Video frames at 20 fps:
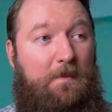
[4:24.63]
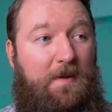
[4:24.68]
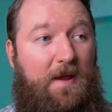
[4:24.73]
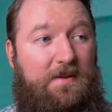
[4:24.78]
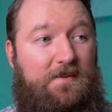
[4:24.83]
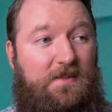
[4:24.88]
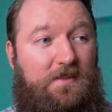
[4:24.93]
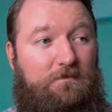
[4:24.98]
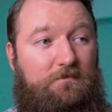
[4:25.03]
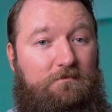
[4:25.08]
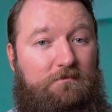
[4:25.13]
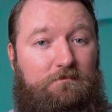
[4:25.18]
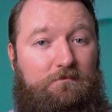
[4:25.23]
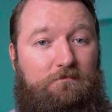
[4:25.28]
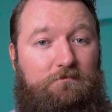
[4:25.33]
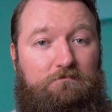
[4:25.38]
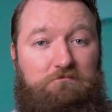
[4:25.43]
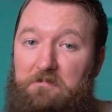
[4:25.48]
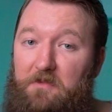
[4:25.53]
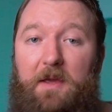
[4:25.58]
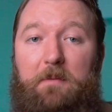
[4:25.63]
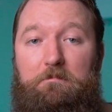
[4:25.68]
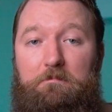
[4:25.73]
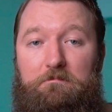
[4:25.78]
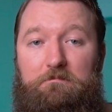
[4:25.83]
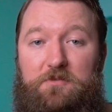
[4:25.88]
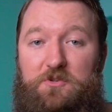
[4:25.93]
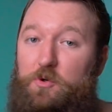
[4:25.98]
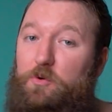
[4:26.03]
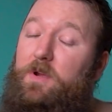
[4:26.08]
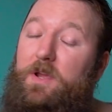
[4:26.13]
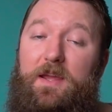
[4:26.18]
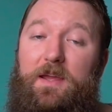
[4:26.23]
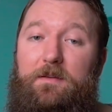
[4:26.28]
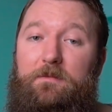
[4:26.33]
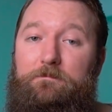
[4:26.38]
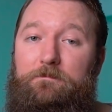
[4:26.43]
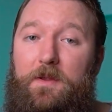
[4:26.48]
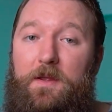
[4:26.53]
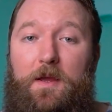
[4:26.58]
pacing? Yep, sure
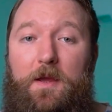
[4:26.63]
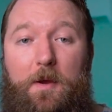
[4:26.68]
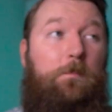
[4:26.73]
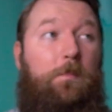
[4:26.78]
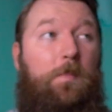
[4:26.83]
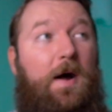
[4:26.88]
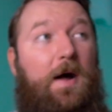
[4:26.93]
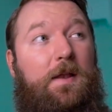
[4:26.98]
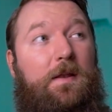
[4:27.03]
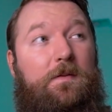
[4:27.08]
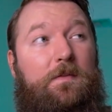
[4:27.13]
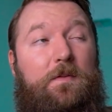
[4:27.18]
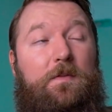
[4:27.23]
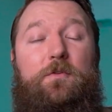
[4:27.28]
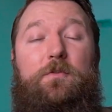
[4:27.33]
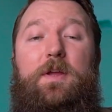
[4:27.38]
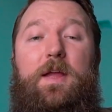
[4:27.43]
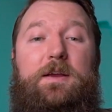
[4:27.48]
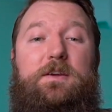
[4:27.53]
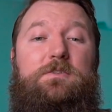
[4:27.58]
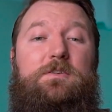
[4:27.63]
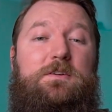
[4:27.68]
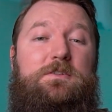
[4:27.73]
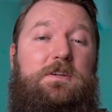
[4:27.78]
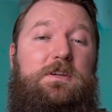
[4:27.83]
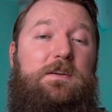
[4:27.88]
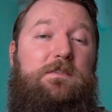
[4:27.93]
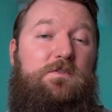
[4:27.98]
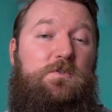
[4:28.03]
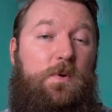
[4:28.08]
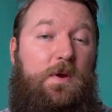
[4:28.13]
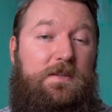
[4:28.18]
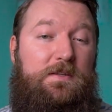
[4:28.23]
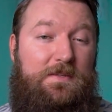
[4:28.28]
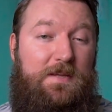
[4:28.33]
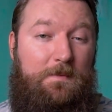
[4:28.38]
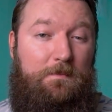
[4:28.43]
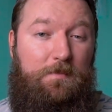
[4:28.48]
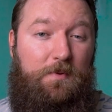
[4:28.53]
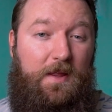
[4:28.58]
can. But the 3-act structure gives you a
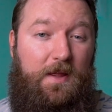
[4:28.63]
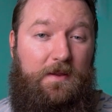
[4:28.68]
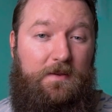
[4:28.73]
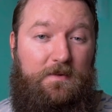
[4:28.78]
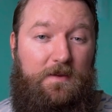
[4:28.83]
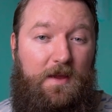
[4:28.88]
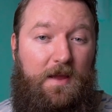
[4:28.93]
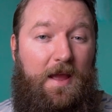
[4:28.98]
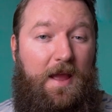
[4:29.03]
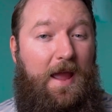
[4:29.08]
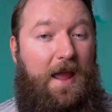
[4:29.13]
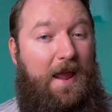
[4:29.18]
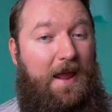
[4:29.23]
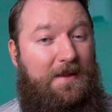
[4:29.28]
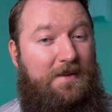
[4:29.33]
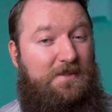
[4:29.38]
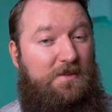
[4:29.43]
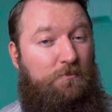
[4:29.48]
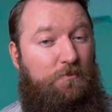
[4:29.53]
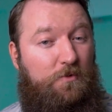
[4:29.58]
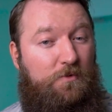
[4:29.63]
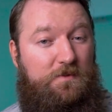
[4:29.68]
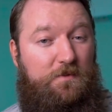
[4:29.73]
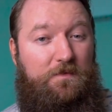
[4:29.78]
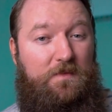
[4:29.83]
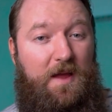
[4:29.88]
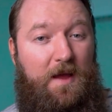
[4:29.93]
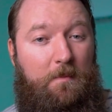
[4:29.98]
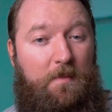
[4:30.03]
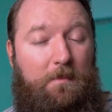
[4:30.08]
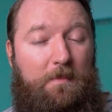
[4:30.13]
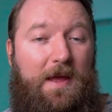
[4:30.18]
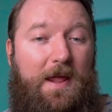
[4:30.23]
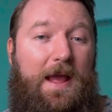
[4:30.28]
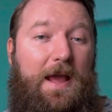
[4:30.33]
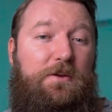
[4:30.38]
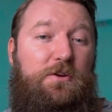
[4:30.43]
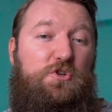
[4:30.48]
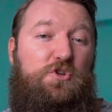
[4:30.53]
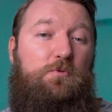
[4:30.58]
template and some rules of thumb about
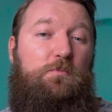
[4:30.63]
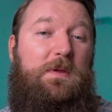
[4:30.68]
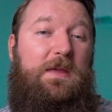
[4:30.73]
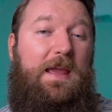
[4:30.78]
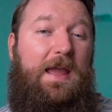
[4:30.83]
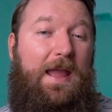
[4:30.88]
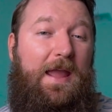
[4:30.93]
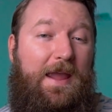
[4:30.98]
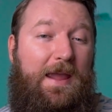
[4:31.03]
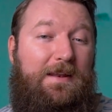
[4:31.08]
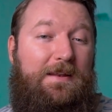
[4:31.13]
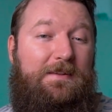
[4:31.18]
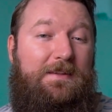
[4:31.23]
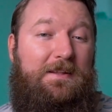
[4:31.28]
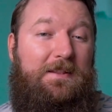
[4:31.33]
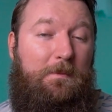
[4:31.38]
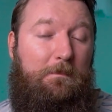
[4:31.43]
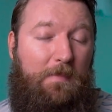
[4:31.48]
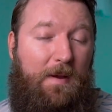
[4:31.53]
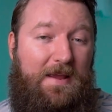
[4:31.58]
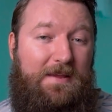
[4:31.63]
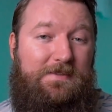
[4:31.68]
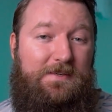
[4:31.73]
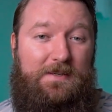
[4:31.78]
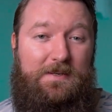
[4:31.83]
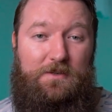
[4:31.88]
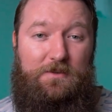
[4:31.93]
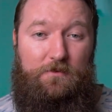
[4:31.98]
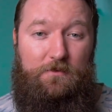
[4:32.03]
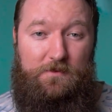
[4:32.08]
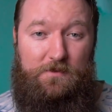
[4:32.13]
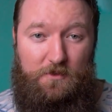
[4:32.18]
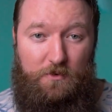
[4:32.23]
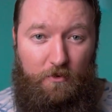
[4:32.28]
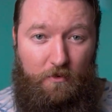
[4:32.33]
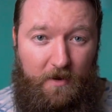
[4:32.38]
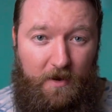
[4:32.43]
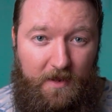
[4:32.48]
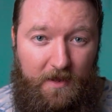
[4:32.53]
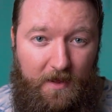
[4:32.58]
how you should be handling the pacing in your
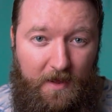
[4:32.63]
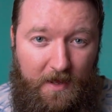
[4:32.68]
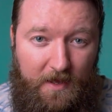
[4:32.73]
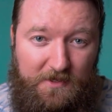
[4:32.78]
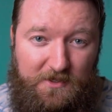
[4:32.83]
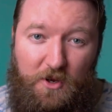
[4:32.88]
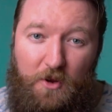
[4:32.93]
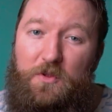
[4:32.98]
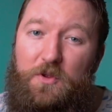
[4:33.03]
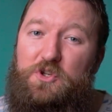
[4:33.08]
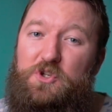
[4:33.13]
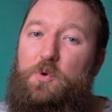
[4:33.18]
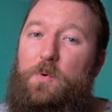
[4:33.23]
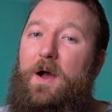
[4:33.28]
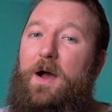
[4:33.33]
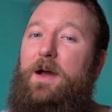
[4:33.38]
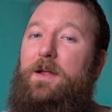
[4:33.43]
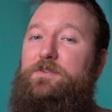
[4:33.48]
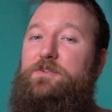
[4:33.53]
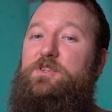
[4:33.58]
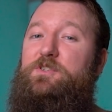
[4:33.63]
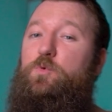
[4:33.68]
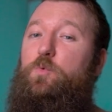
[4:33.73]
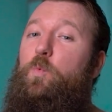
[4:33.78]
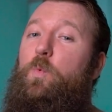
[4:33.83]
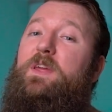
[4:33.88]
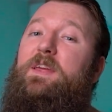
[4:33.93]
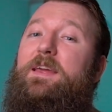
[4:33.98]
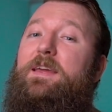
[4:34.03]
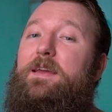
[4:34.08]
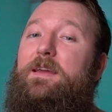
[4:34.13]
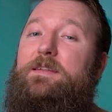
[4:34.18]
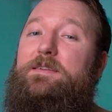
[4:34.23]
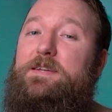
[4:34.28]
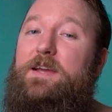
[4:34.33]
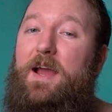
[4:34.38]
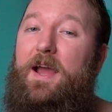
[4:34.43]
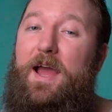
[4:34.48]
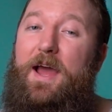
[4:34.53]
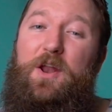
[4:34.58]
story so that you aren't just winging
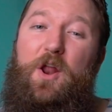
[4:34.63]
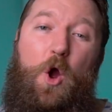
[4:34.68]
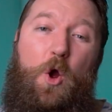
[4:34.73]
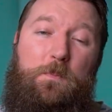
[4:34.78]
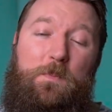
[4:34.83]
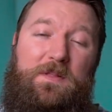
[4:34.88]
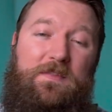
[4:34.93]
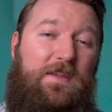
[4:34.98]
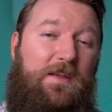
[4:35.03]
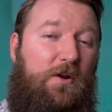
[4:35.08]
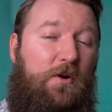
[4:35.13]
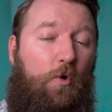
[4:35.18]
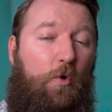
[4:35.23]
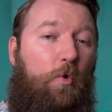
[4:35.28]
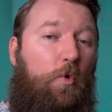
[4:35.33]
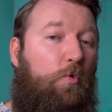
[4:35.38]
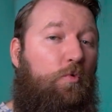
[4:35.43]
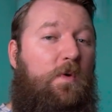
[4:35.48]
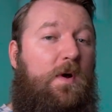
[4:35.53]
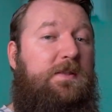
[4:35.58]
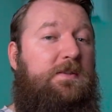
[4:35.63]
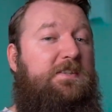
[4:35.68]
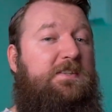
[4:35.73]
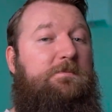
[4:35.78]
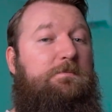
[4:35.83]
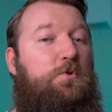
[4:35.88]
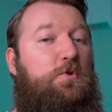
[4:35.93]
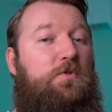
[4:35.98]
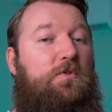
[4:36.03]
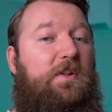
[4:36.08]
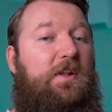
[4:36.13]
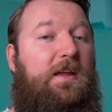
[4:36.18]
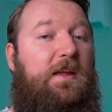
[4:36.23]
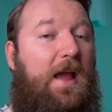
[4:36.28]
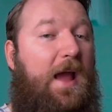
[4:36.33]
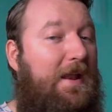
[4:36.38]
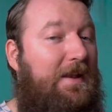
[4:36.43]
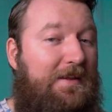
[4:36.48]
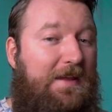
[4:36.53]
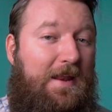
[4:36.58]
it and hoping that it all runs
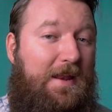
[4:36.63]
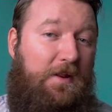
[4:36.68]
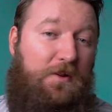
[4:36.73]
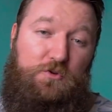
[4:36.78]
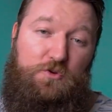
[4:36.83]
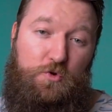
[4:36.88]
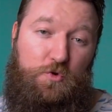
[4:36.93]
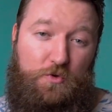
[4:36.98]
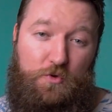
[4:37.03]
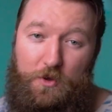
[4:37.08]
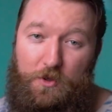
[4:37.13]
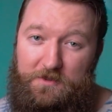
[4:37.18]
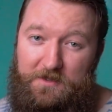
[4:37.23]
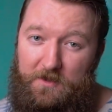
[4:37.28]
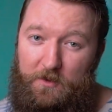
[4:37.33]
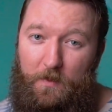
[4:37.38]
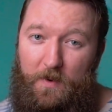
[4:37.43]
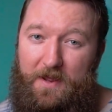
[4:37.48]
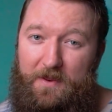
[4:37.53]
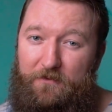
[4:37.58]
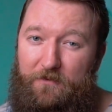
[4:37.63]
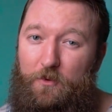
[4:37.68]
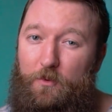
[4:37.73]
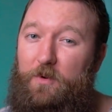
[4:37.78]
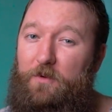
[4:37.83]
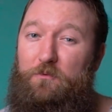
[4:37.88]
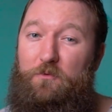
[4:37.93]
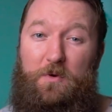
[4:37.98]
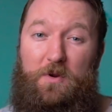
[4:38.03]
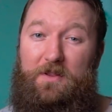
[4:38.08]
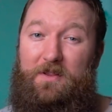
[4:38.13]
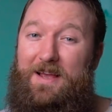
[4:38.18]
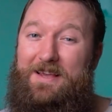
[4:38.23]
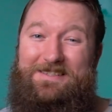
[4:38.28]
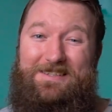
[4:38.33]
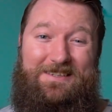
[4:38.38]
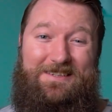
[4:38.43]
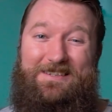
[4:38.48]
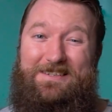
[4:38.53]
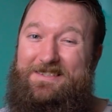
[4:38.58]
smoothly and getting 2/3 of the way through and
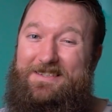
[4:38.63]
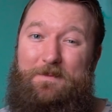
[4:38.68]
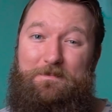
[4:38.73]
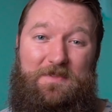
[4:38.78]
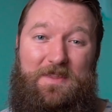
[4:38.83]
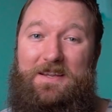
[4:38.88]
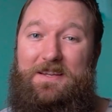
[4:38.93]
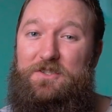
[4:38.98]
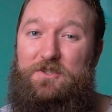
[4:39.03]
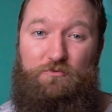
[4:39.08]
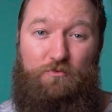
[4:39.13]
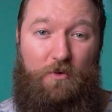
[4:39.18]
realizing that something is